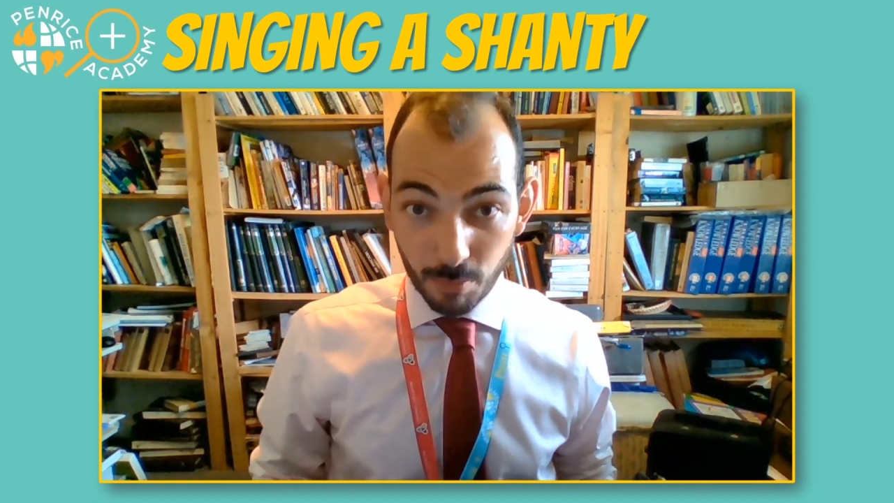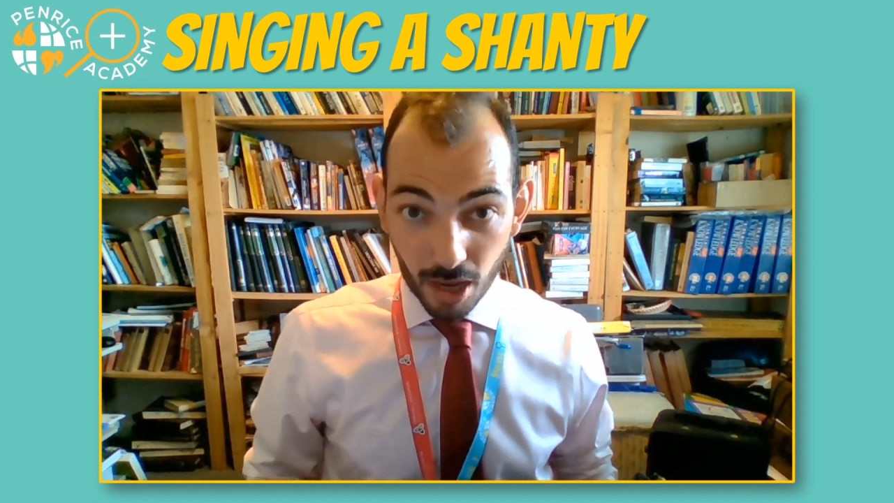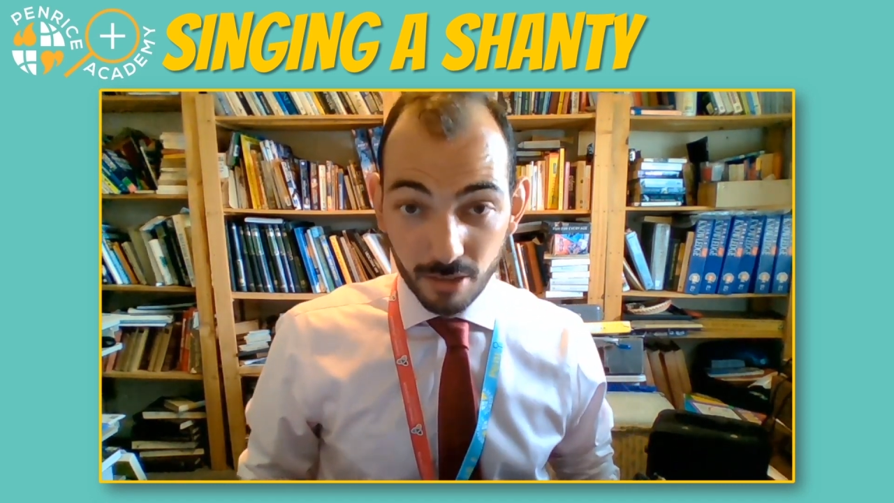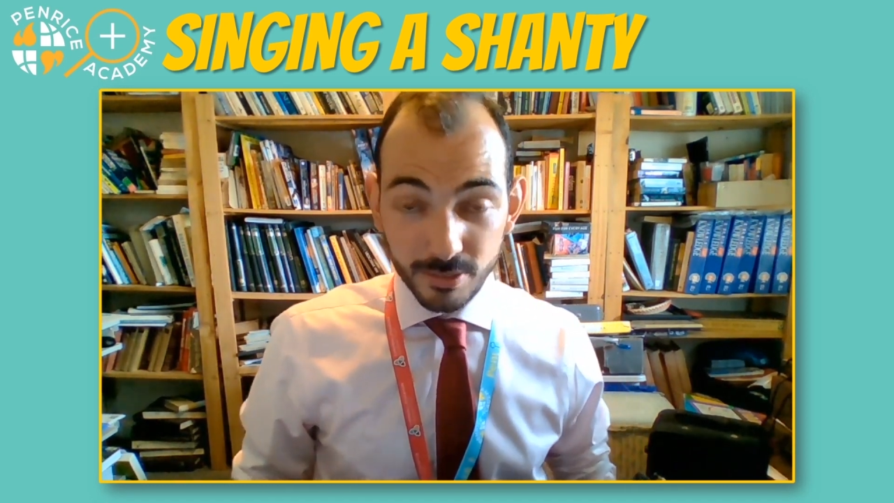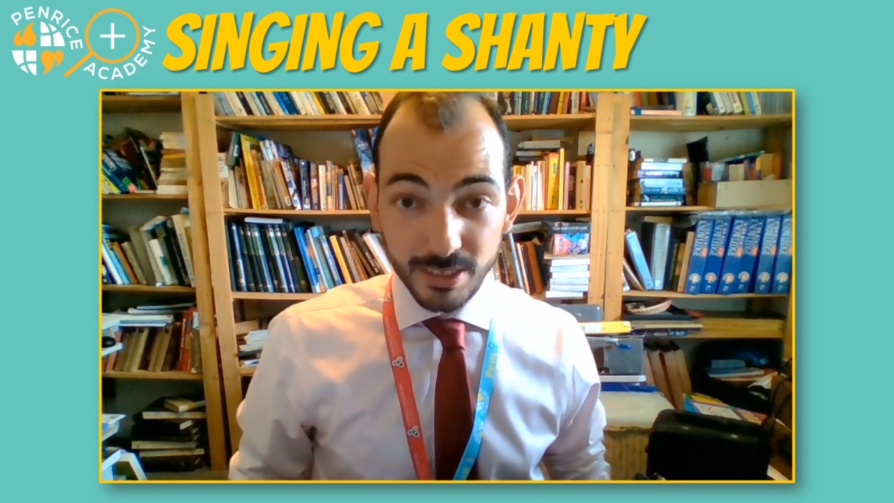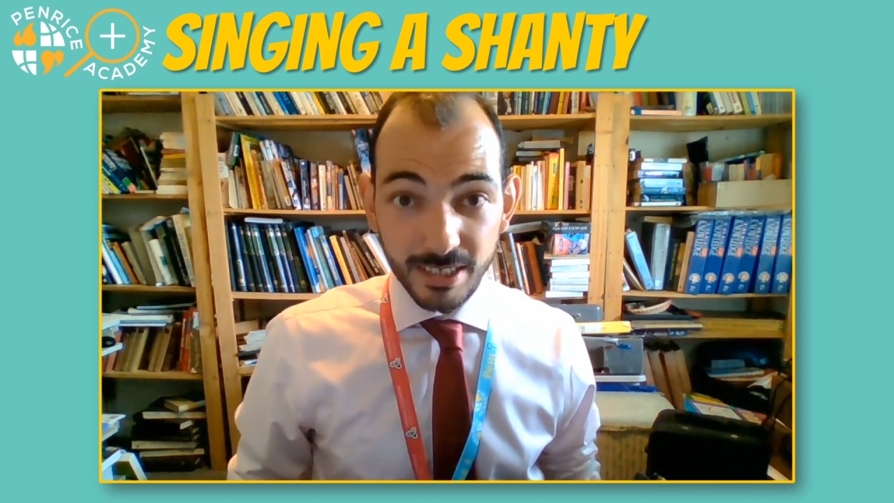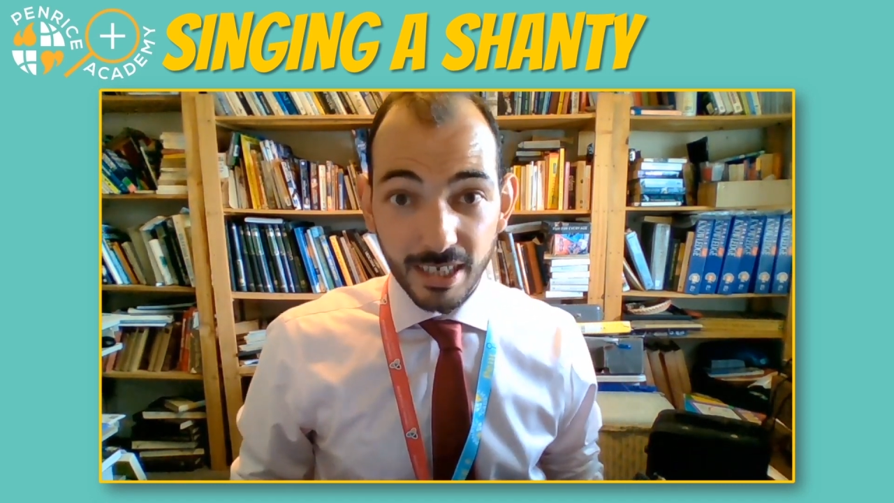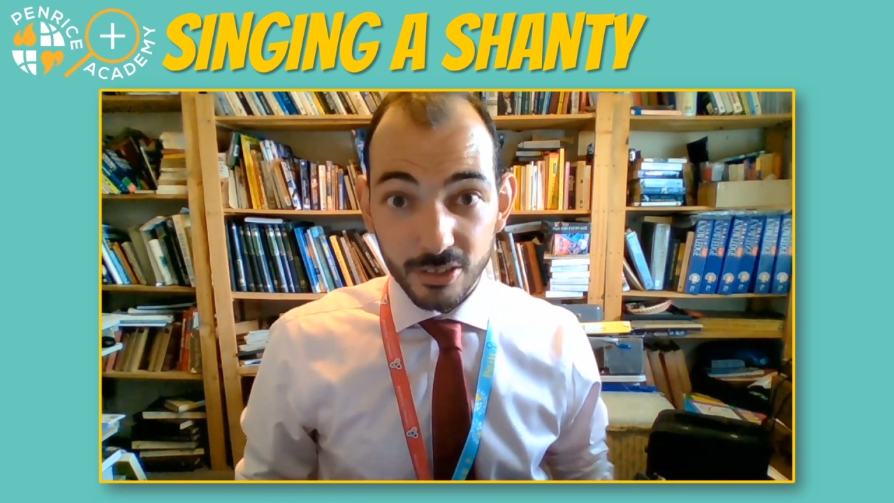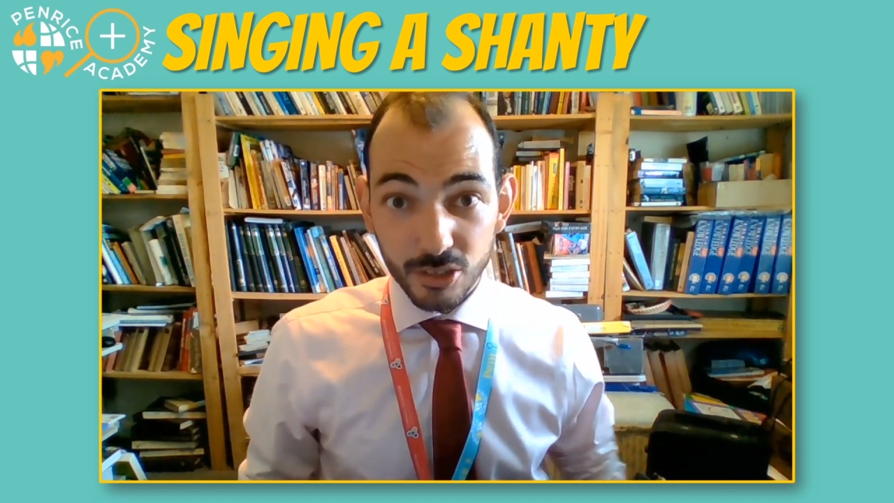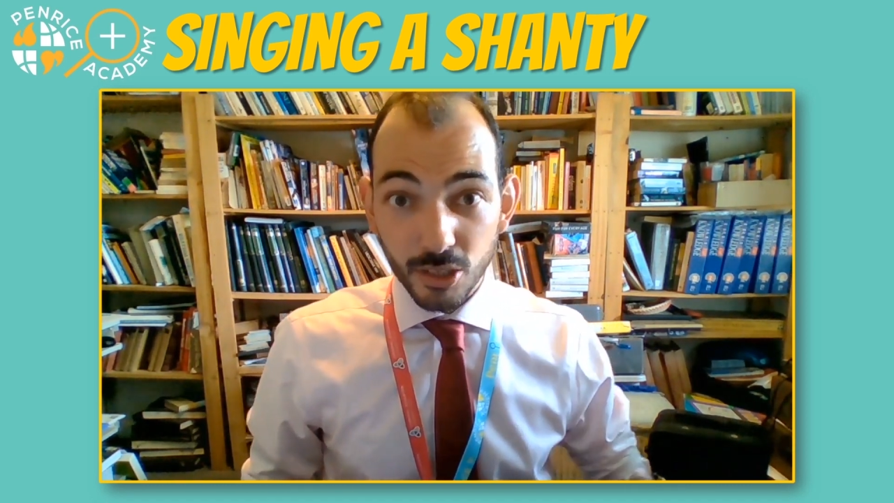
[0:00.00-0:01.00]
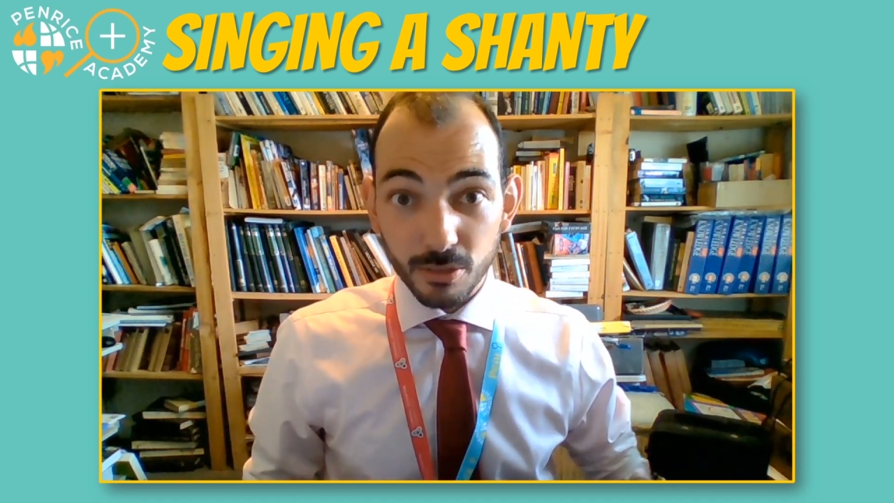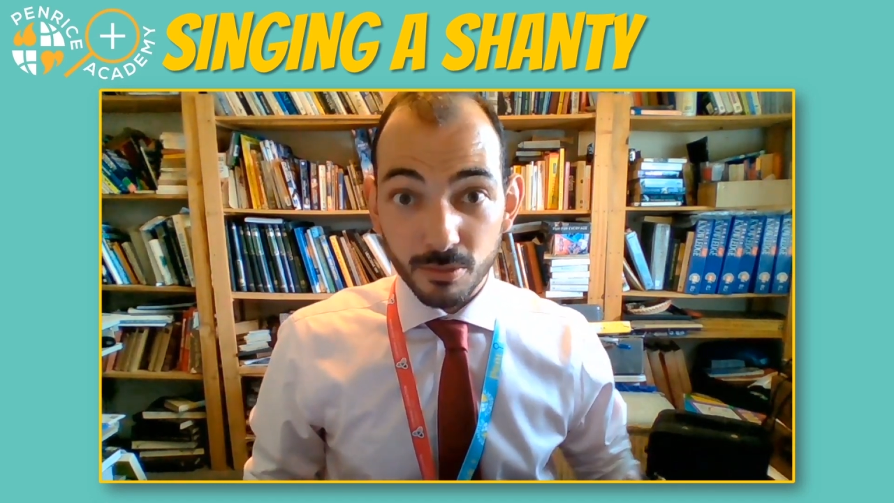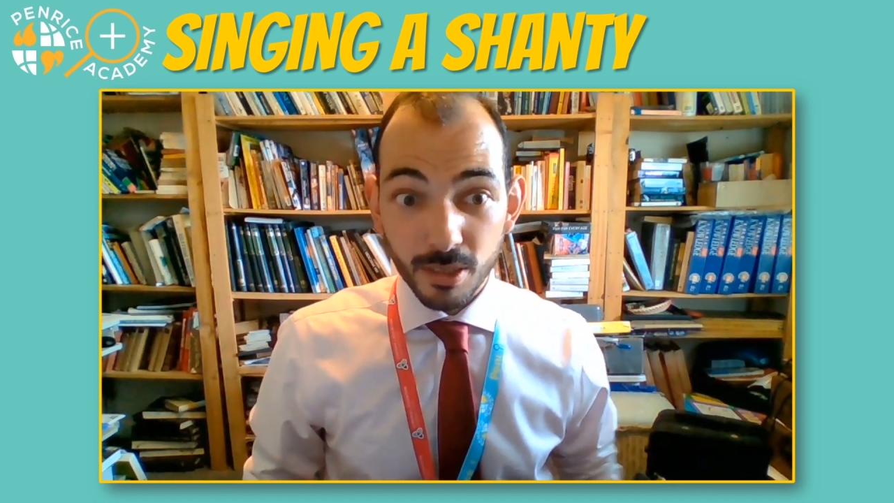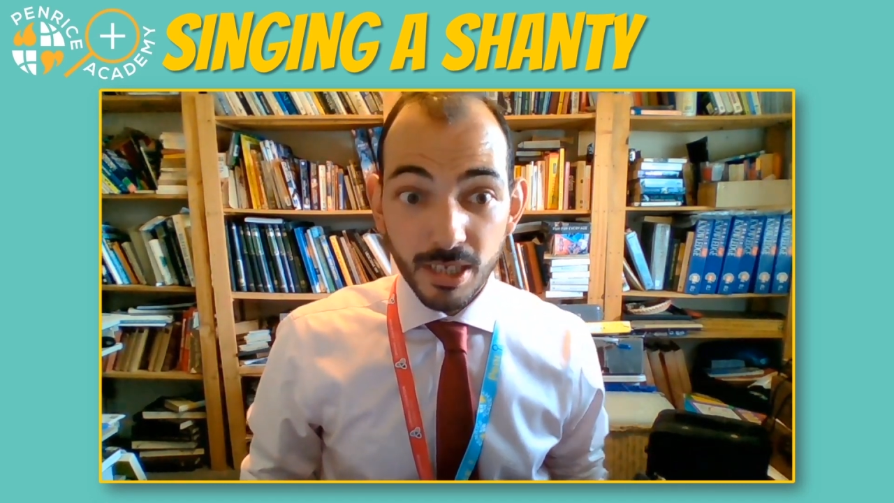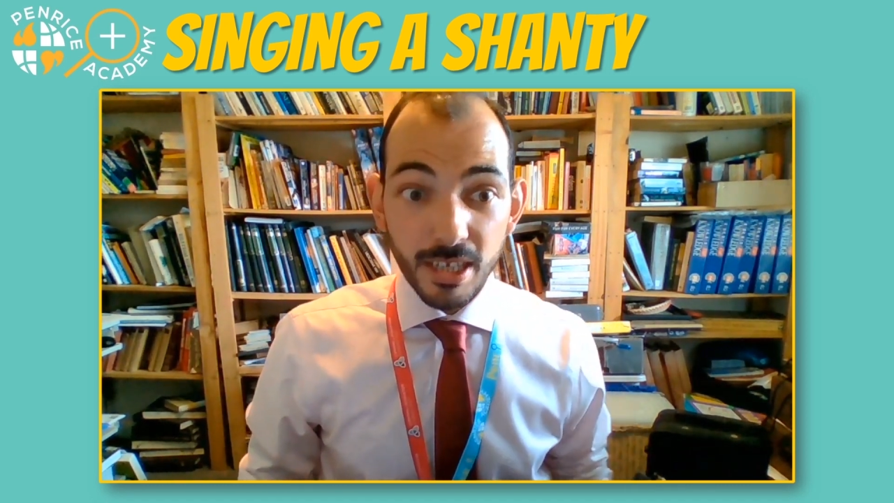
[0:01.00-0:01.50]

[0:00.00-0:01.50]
but I'll sing that too.